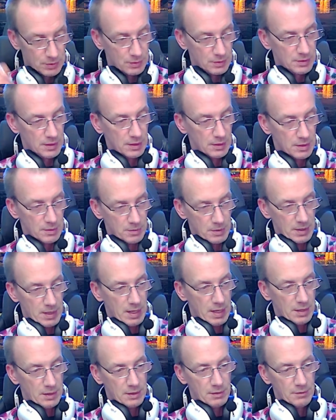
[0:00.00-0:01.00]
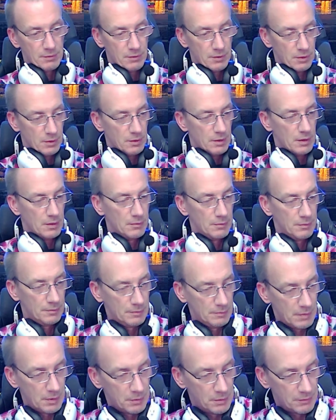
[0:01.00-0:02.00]
That'll come in handy for
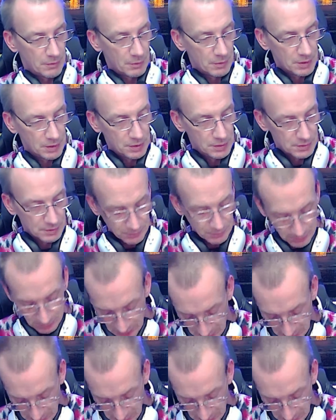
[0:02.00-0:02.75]
maybe if I want to use it for my